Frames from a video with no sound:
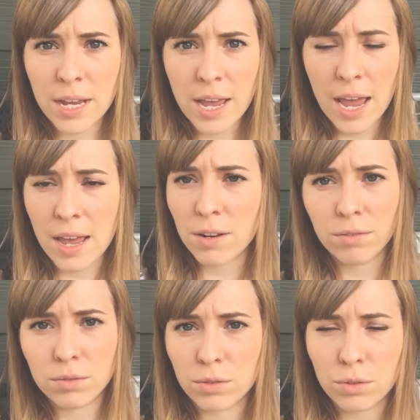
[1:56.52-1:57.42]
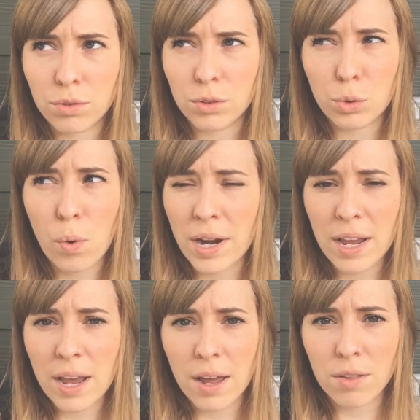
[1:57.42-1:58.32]
like
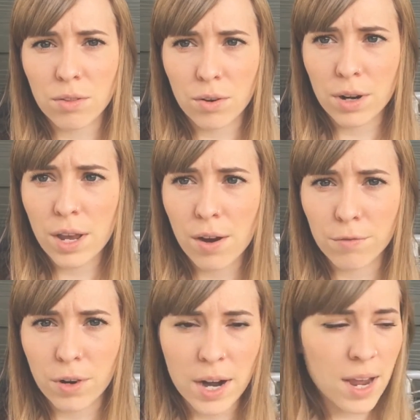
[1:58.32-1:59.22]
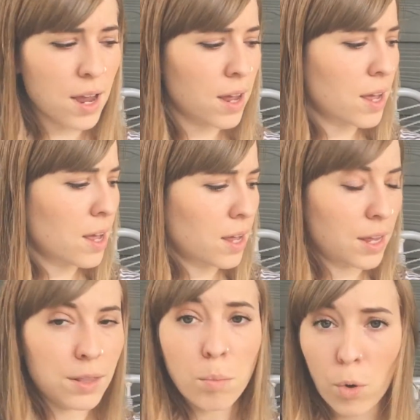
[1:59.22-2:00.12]
8:20, 8:30 on Friday
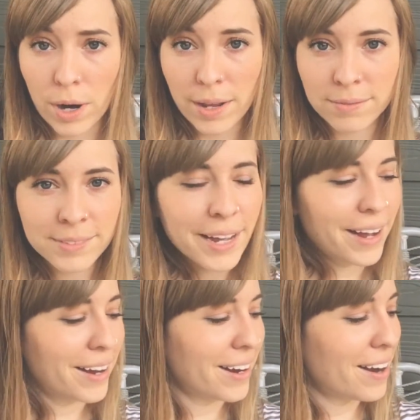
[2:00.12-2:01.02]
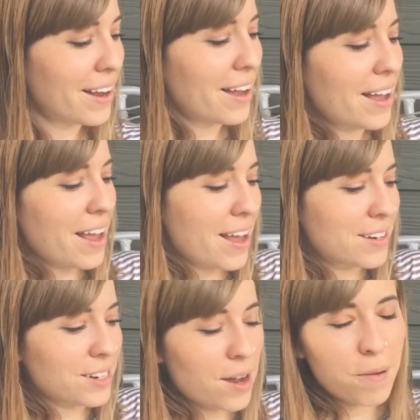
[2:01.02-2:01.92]
in the morning.
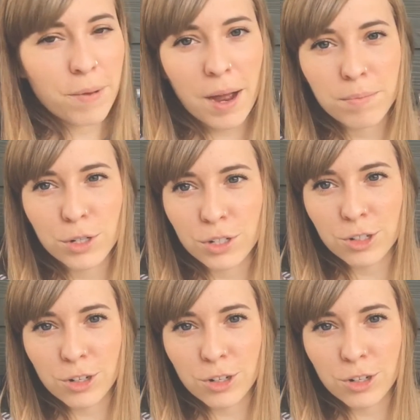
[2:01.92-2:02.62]
And I'm just